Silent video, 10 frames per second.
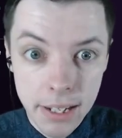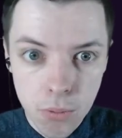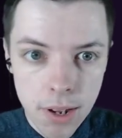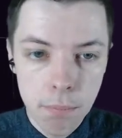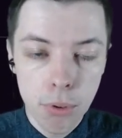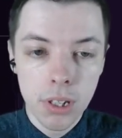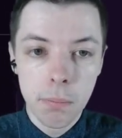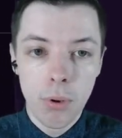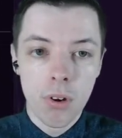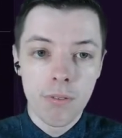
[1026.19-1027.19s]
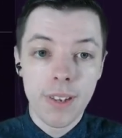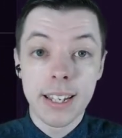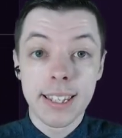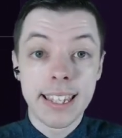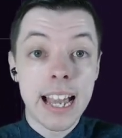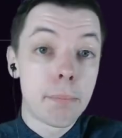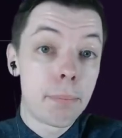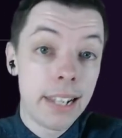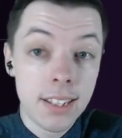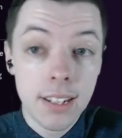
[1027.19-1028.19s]
But the important thing is they had plenty
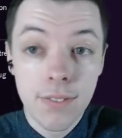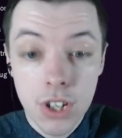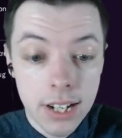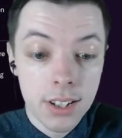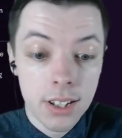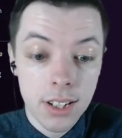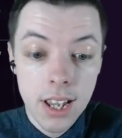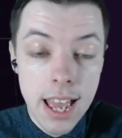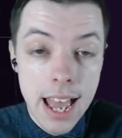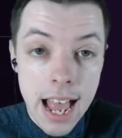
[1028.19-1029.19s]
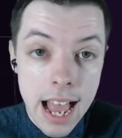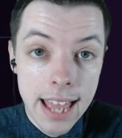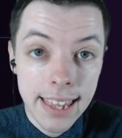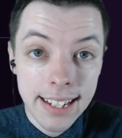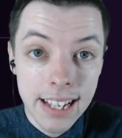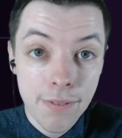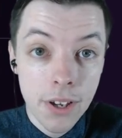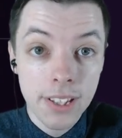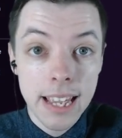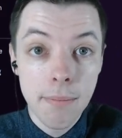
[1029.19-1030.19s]
of chances. And that is our first game
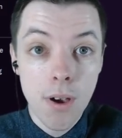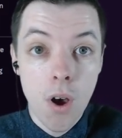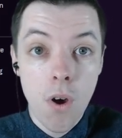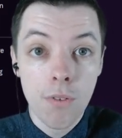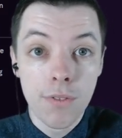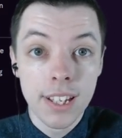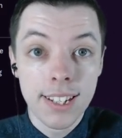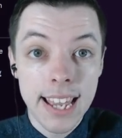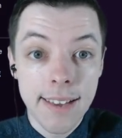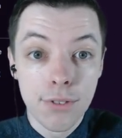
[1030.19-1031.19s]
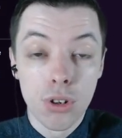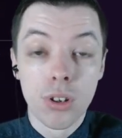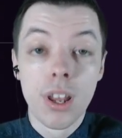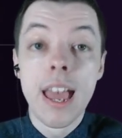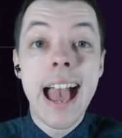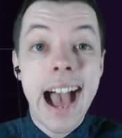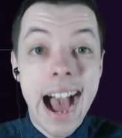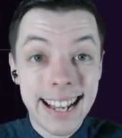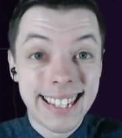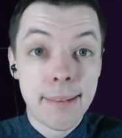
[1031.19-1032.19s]
of the save done. As I
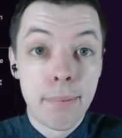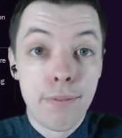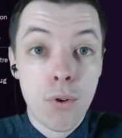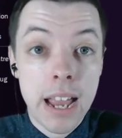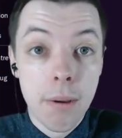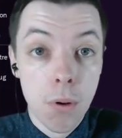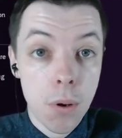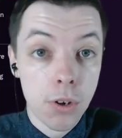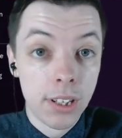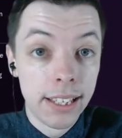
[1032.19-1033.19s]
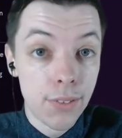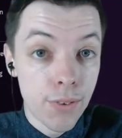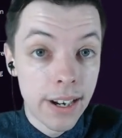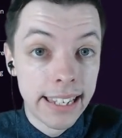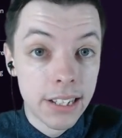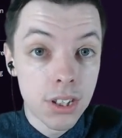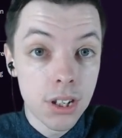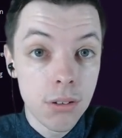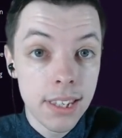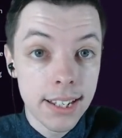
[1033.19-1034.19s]
said before now, I'm going to leave the friendlies to the
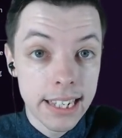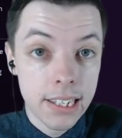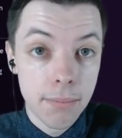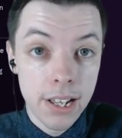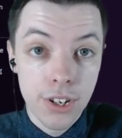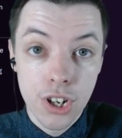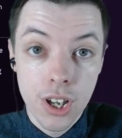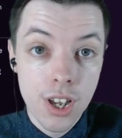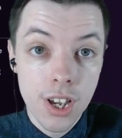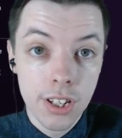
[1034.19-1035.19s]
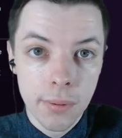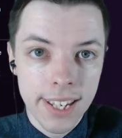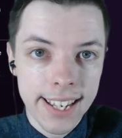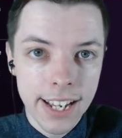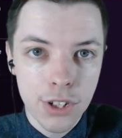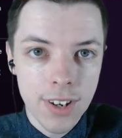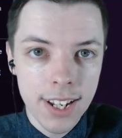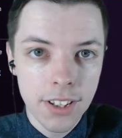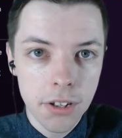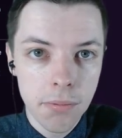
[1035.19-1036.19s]
assistant manager so we can get straight into
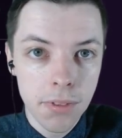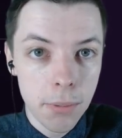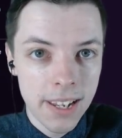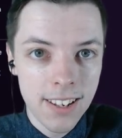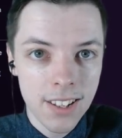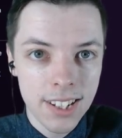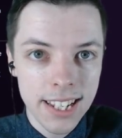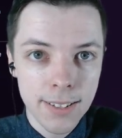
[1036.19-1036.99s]
the beginning of the season.